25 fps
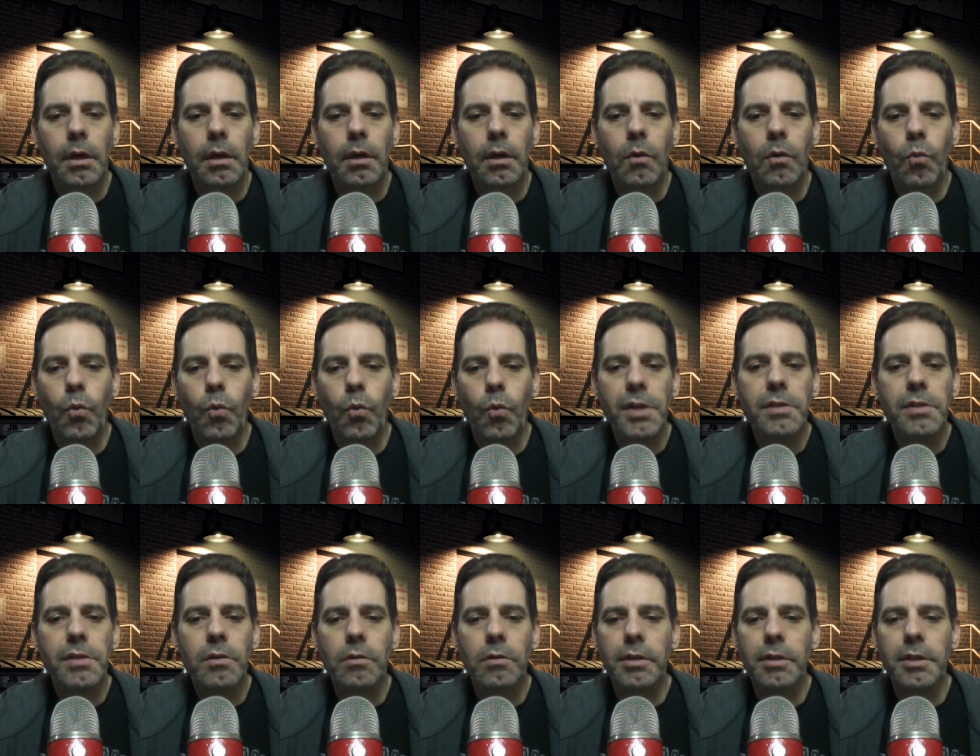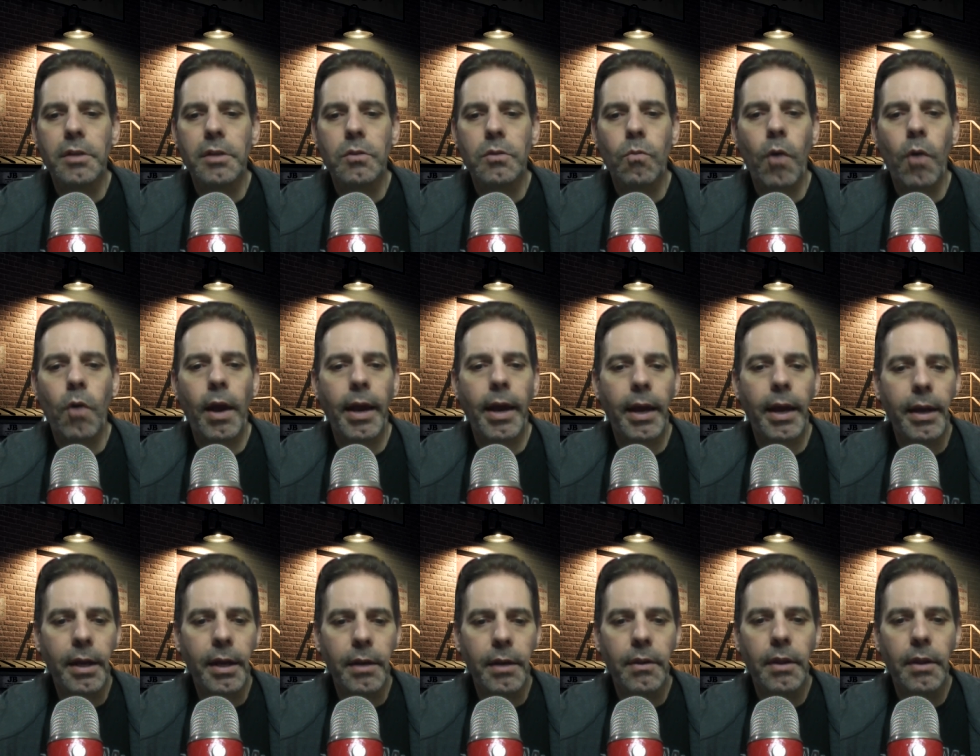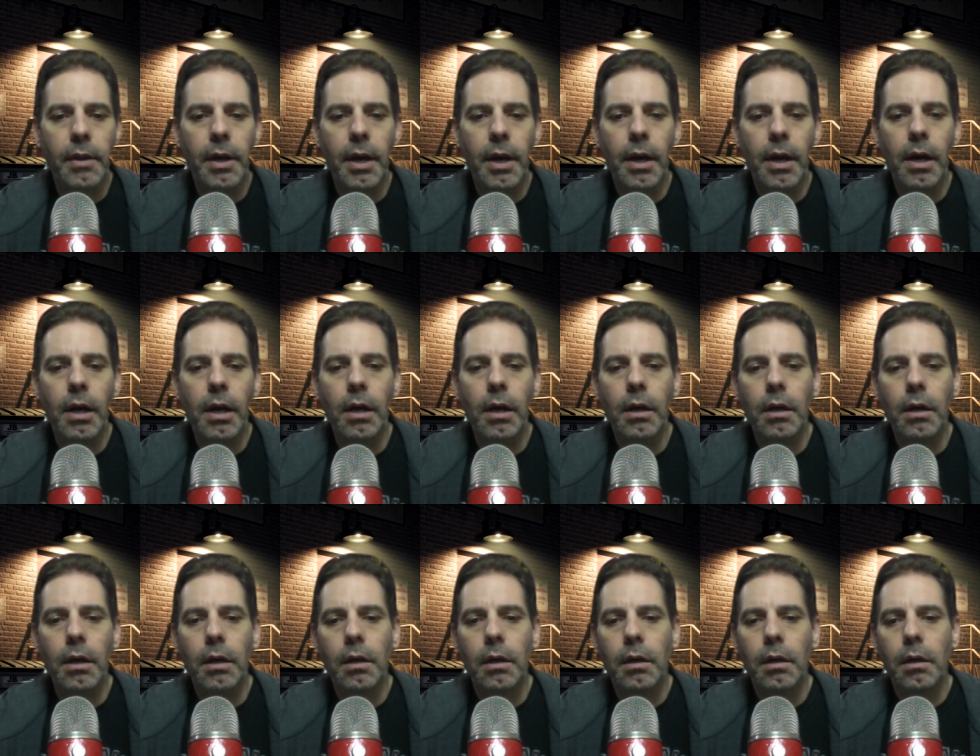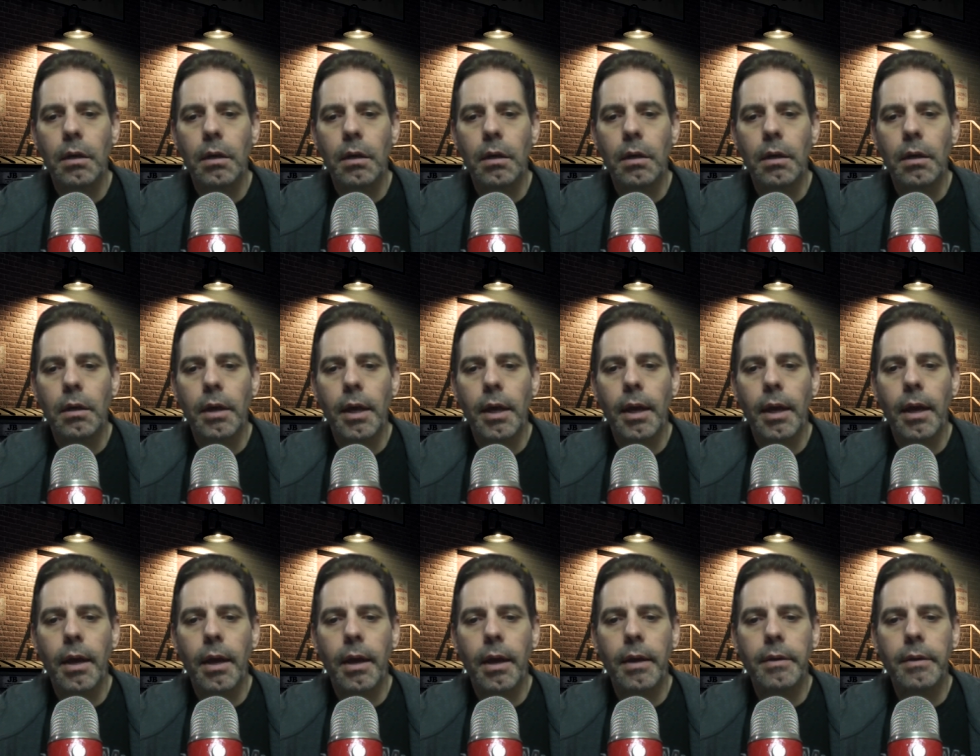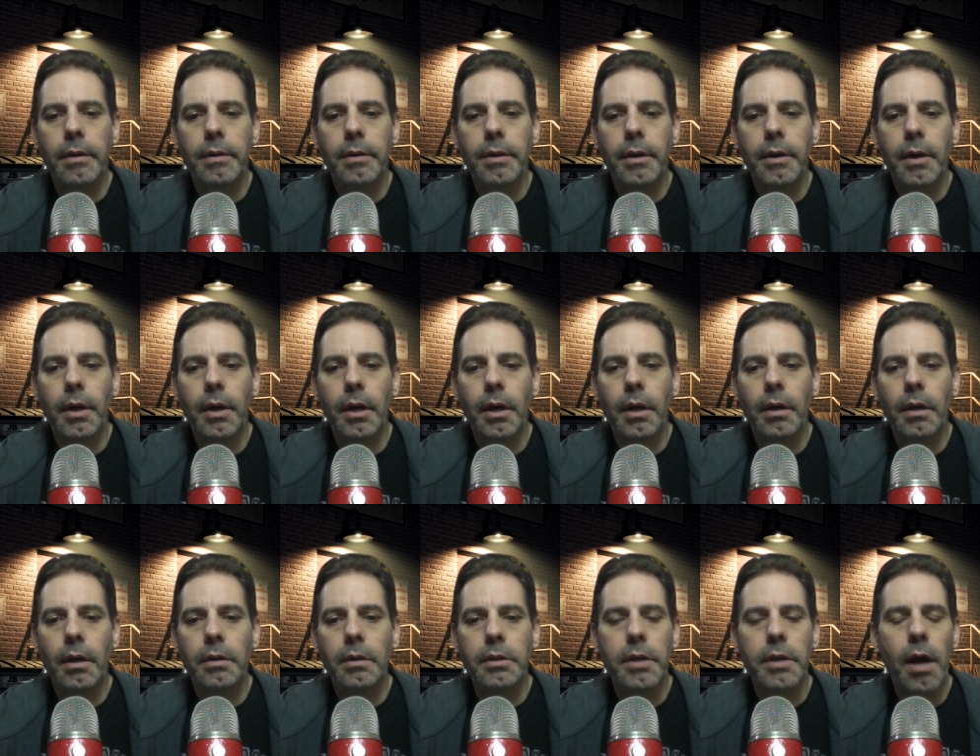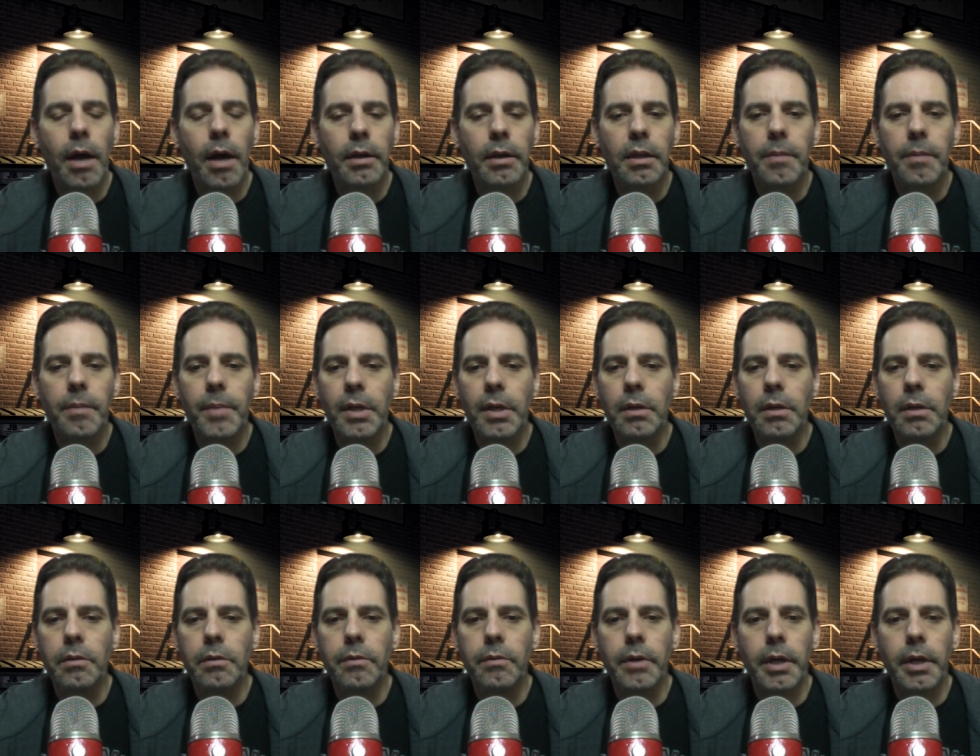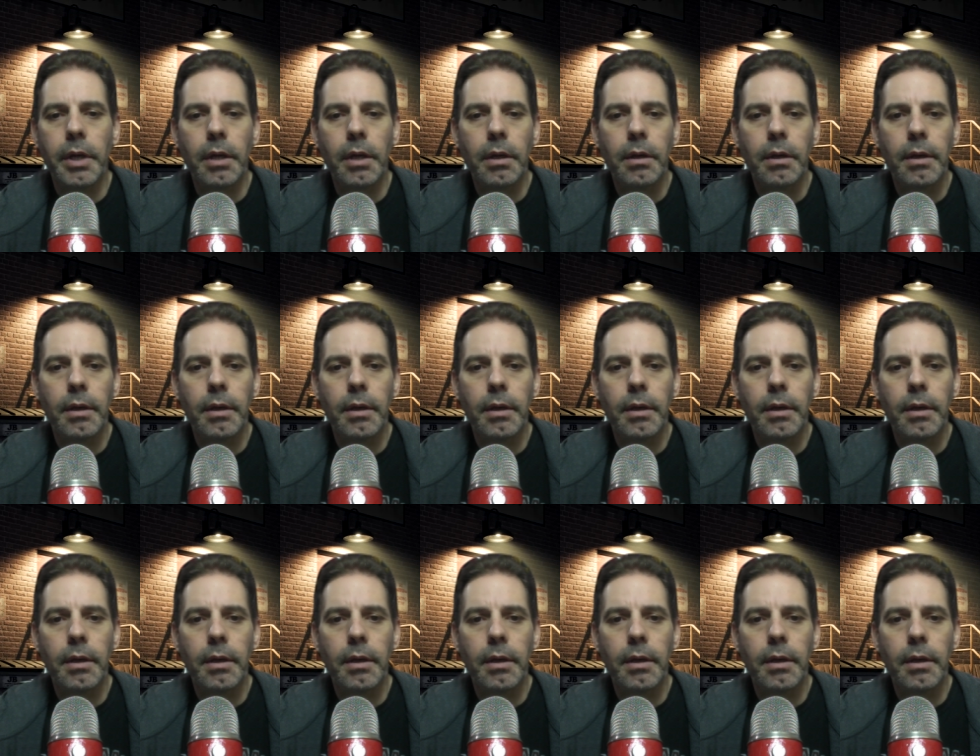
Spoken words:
weaseled his way in there and talked them into it.